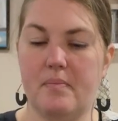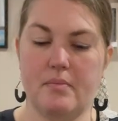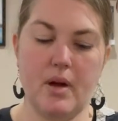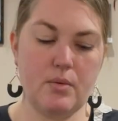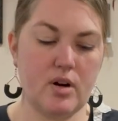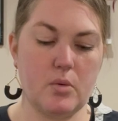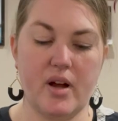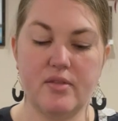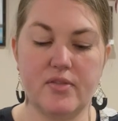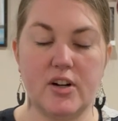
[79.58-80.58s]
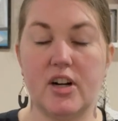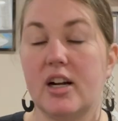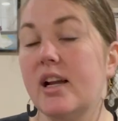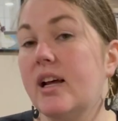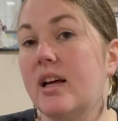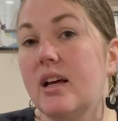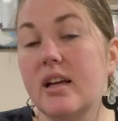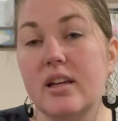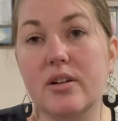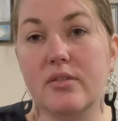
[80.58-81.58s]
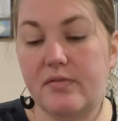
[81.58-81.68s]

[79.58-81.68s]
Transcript: Might work well for, you know,